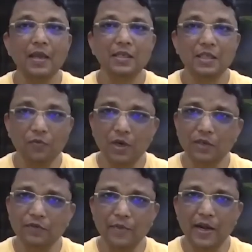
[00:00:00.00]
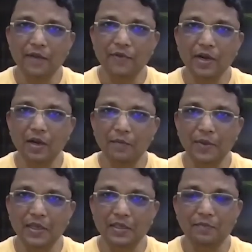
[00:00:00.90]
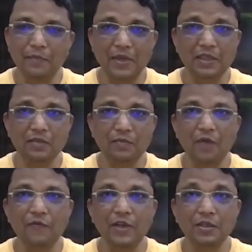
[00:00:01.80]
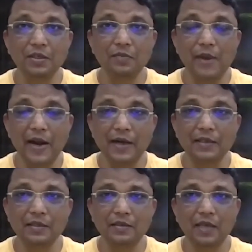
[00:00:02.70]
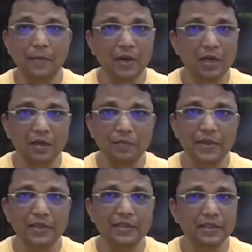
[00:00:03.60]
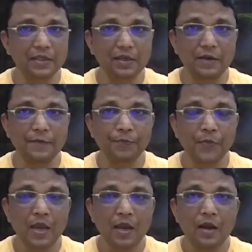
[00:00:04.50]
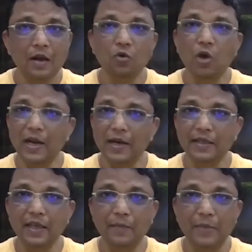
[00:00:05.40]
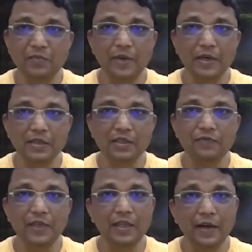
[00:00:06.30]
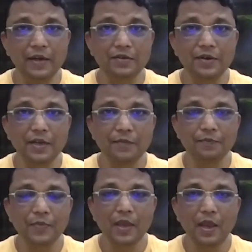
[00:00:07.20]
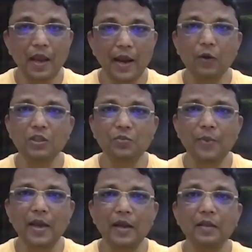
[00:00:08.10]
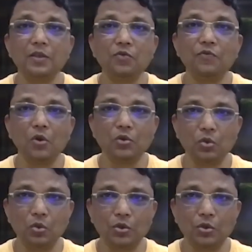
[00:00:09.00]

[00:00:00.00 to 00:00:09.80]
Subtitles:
She works with many different companies, mills, manufacturers, brands, chemical companies, etc., to highlight their best practices within the industry and to inspire others to follow suit.